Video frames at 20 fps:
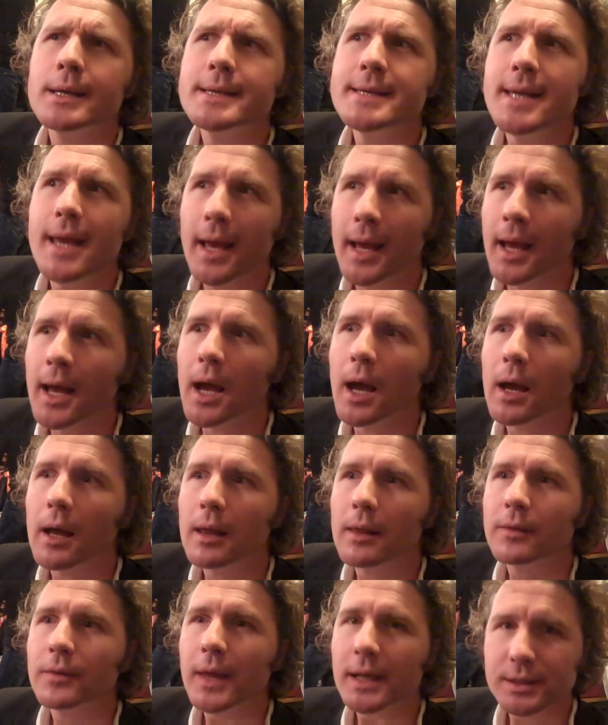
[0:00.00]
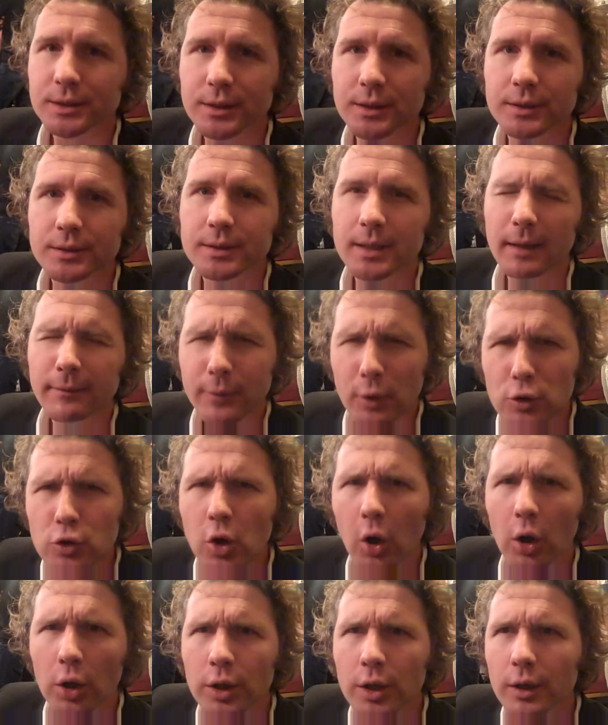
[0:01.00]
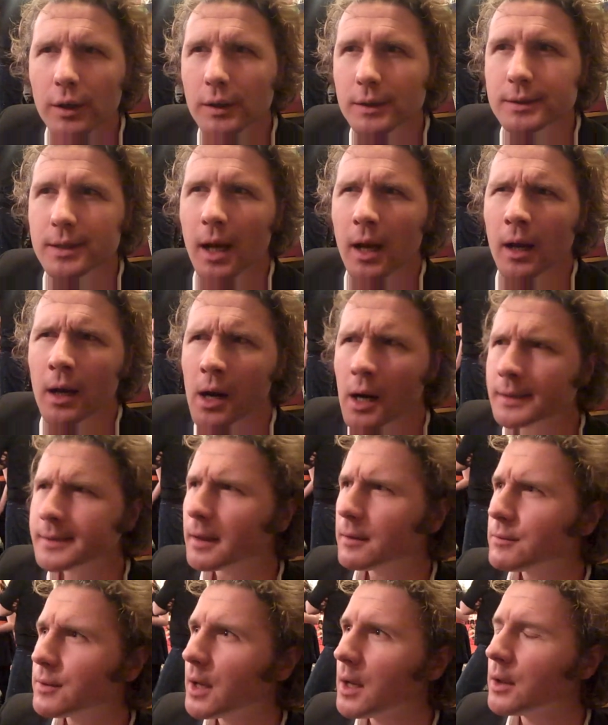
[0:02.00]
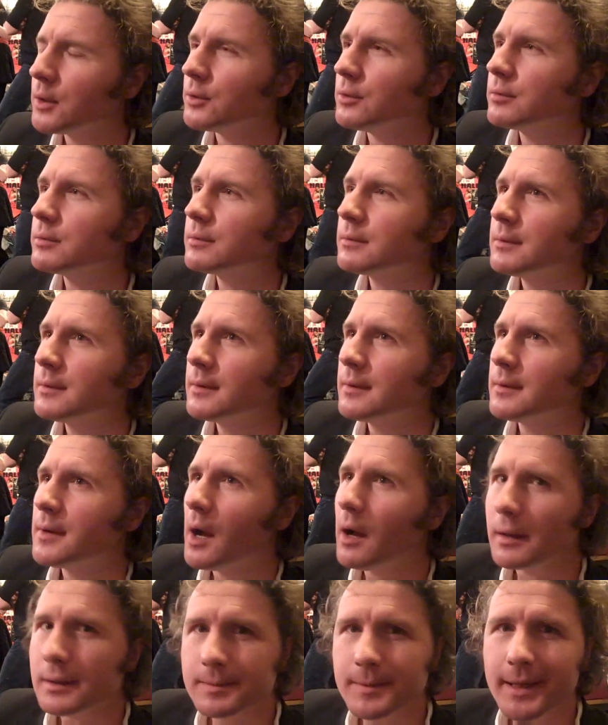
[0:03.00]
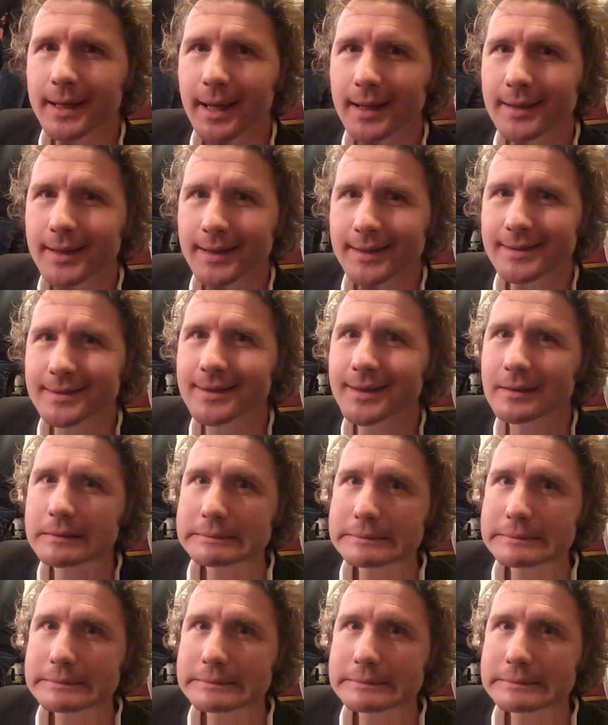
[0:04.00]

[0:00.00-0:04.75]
Yeah, that's good. If you're not a nerd, I don't know. Ask me again later.